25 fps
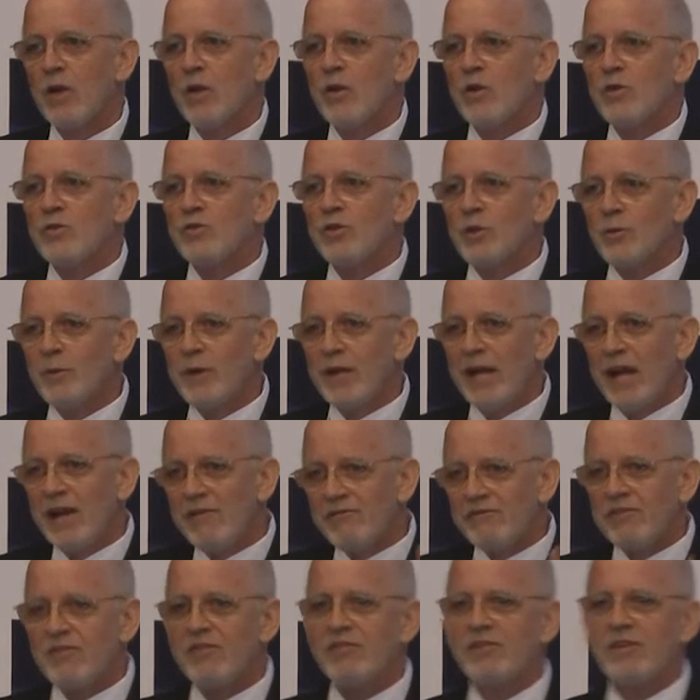So we
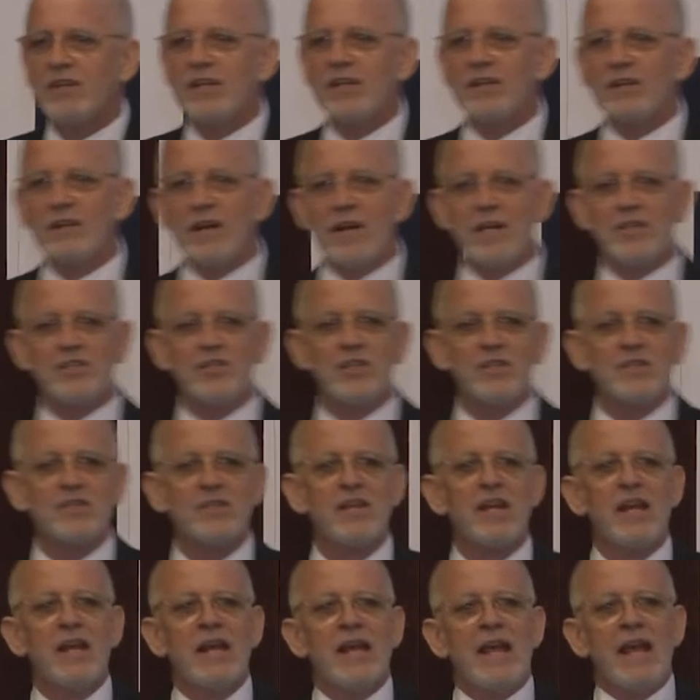have to think not
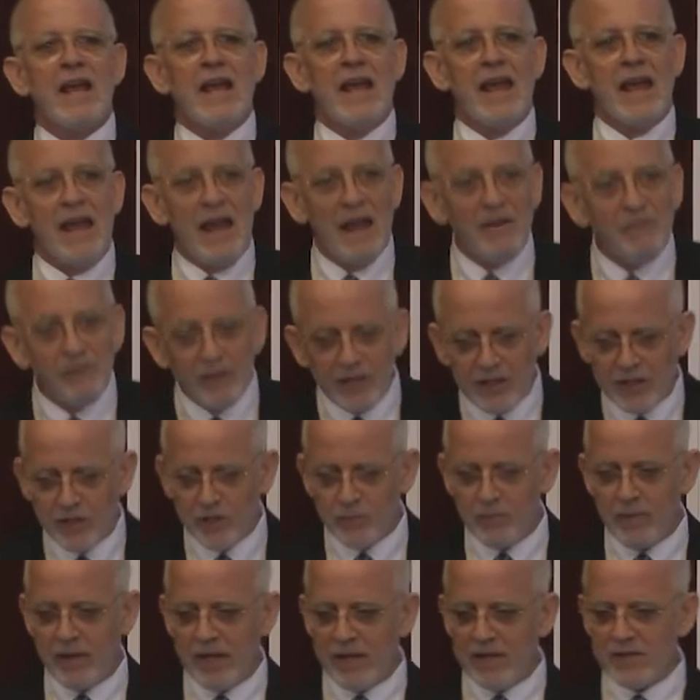just
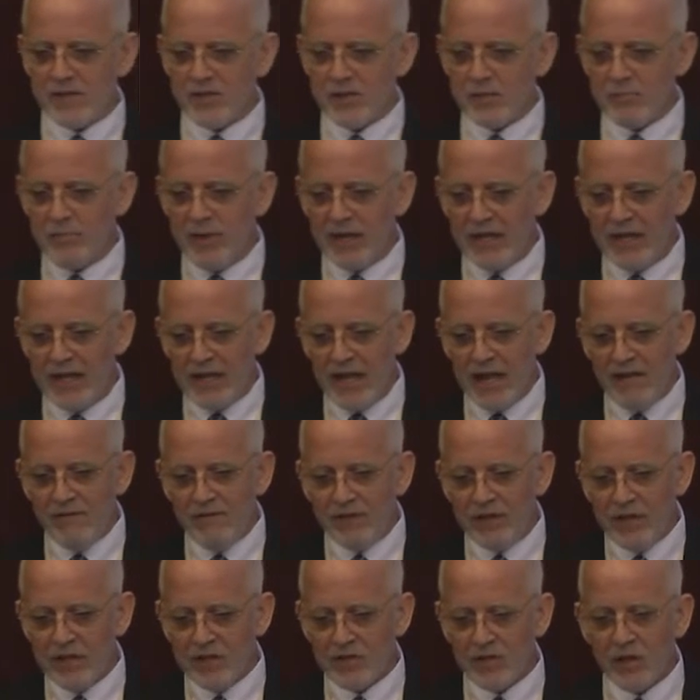evidence-based, but
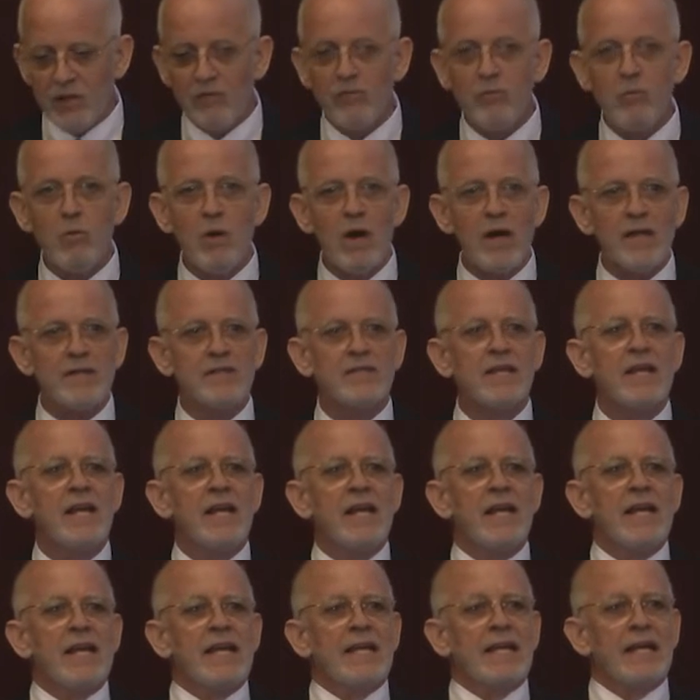evidence of what?
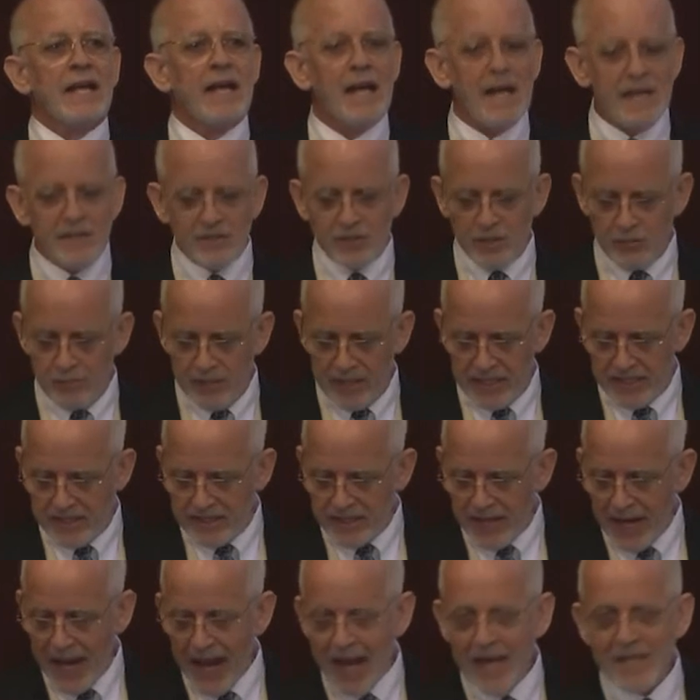And it has to be
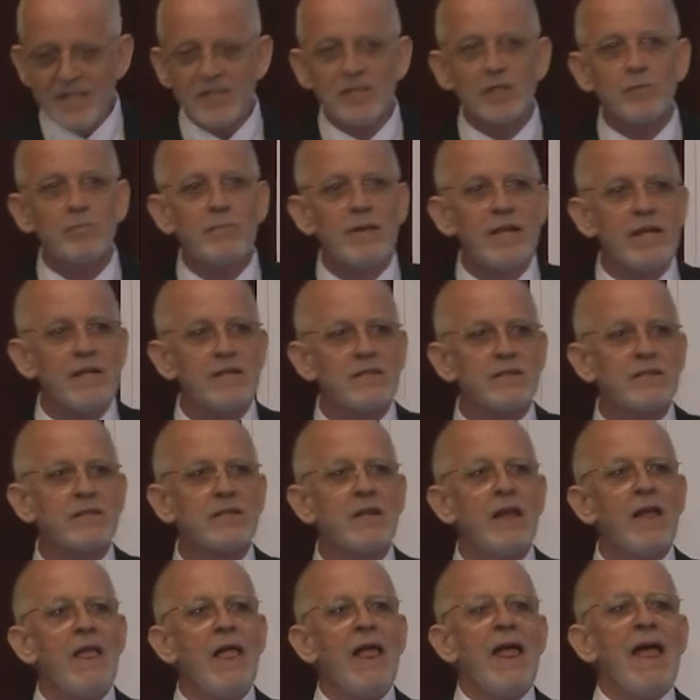task-based,
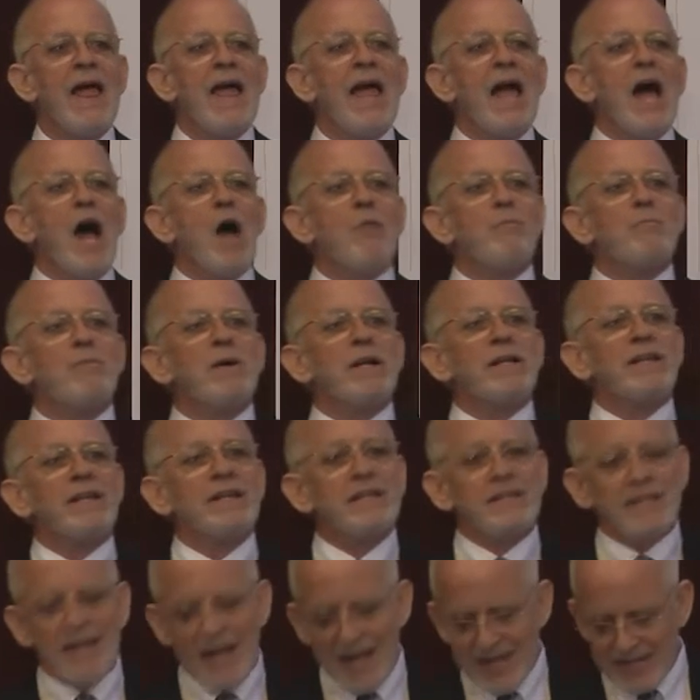but the
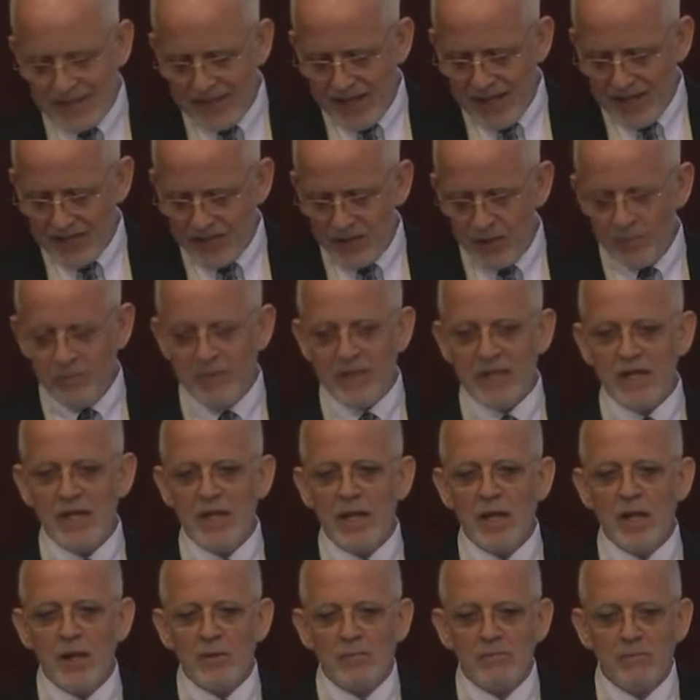task has to be
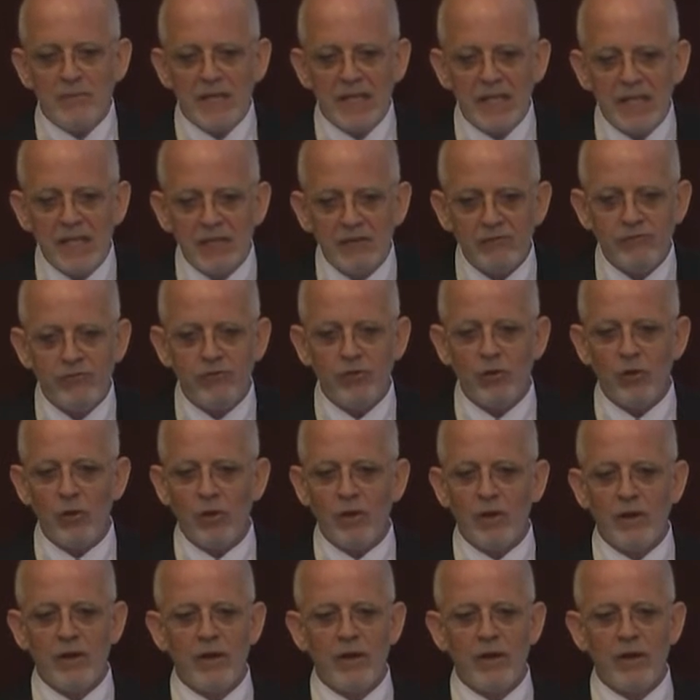meaningful.